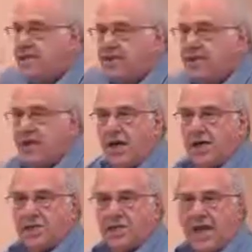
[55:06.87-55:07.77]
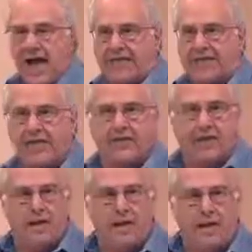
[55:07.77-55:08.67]
this tax saving.
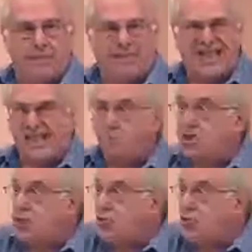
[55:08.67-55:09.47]
But that was the